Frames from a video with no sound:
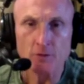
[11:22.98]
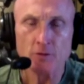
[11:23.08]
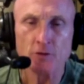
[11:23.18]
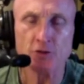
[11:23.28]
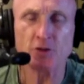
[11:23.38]

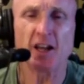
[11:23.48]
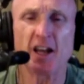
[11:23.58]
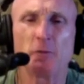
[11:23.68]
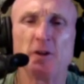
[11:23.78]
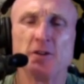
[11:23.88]
You
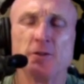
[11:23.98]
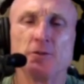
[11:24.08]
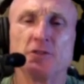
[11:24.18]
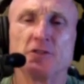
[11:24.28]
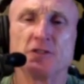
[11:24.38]
can't
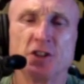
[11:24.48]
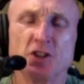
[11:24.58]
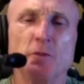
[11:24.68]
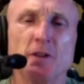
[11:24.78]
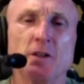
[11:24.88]
reduce the
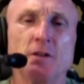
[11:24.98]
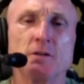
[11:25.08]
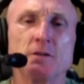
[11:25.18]
human